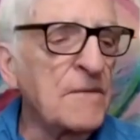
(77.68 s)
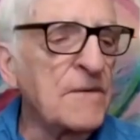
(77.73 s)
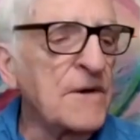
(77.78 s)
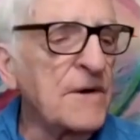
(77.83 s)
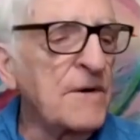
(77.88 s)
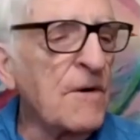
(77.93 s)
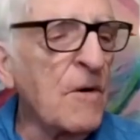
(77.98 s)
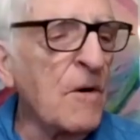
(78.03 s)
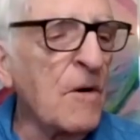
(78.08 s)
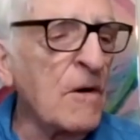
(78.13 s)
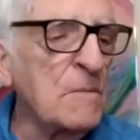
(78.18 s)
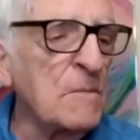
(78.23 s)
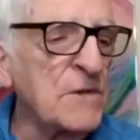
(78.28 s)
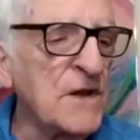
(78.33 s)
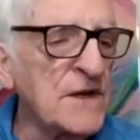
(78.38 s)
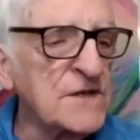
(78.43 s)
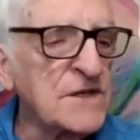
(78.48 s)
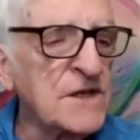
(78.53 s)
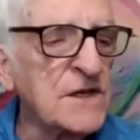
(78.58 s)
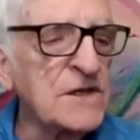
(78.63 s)
how they are
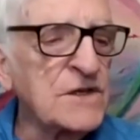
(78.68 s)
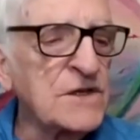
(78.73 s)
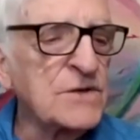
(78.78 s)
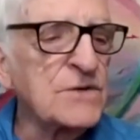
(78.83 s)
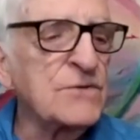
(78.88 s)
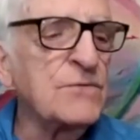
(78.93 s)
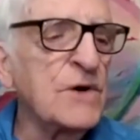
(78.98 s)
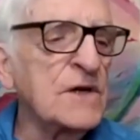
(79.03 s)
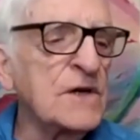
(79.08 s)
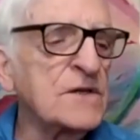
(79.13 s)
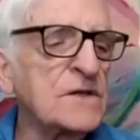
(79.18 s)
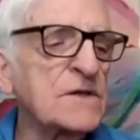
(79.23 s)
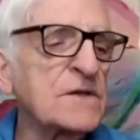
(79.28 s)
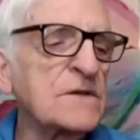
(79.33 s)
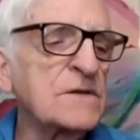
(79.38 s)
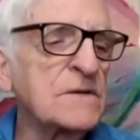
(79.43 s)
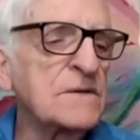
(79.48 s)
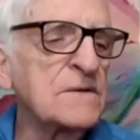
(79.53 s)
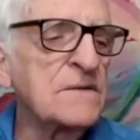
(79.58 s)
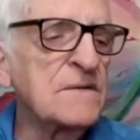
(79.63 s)
all blessings to
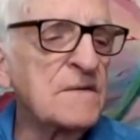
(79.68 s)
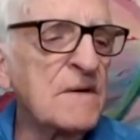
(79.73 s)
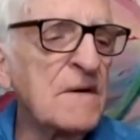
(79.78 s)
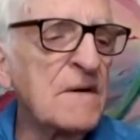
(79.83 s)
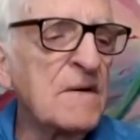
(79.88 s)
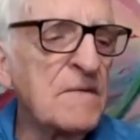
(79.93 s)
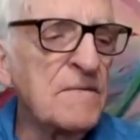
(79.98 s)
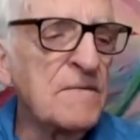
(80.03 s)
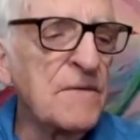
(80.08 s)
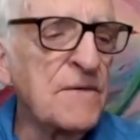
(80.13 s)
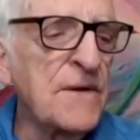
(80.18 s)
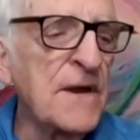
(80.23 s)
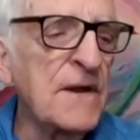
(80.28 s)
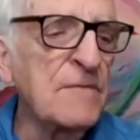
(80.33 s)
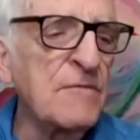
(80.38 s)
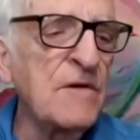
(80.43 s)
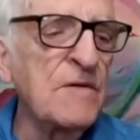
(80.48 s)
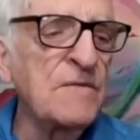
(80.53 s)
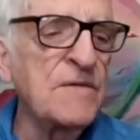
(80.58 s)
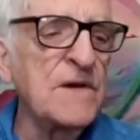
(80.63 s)
us, for
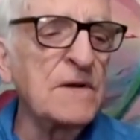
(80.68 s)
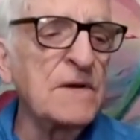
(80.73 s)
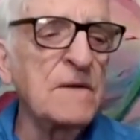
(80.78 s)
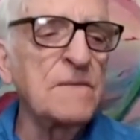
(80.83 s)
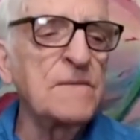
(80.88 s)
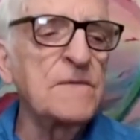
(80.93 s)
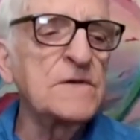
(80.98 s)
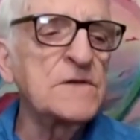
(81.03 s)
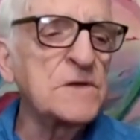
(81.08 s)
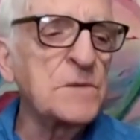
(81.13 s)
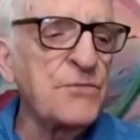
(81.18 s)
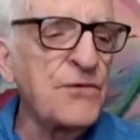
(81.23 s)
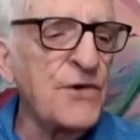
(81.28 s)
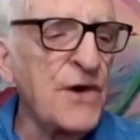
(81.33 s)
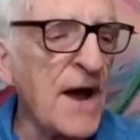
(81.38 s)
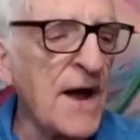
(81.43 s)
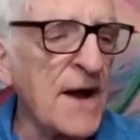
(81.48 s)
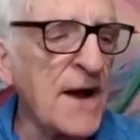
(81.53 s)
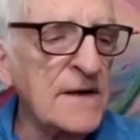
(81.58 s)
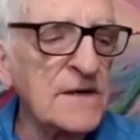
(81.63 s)
they reveal the
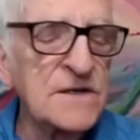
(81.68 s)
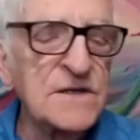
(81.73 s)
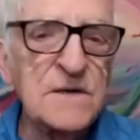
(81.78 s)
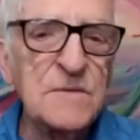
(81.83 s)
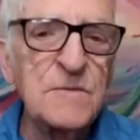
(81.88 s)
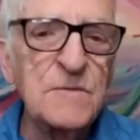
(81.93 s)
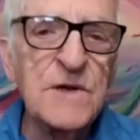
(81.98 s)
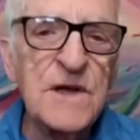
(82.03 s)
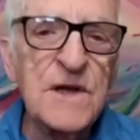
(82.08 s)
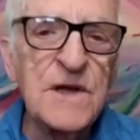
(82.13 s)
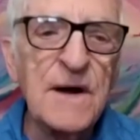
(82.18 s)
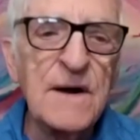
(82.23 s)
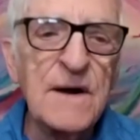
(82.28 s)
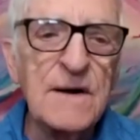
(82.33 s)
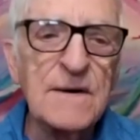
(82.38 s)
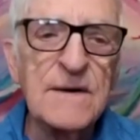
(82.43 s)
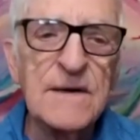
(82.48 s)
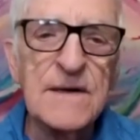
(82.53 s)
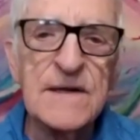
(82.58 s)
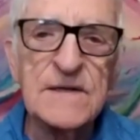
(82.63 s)
surprise that we
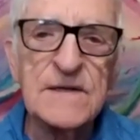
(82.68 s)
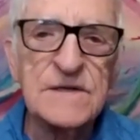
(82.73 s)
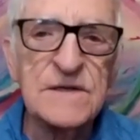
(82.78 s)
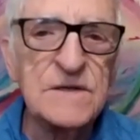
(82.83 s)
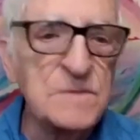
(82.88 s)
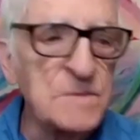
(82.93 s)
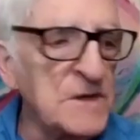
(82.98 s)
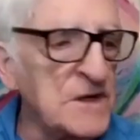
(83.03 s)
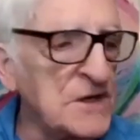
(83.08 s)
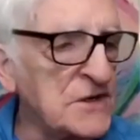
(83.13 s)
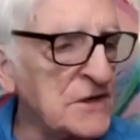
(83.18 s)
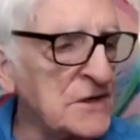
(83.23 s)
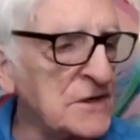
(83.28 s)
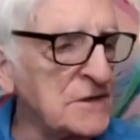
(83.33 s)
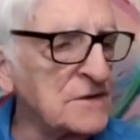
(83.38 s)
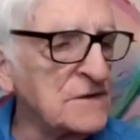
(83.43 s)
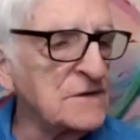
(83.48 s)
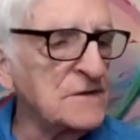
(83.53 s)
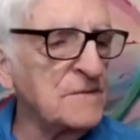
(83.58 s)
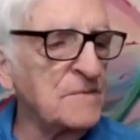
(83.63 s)
are as a
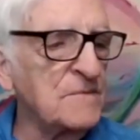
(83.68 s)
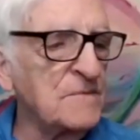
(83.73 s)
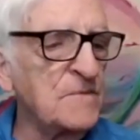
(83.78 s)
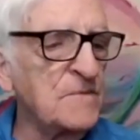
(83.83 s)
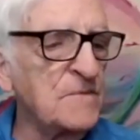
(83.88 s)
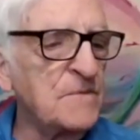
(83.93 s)
species.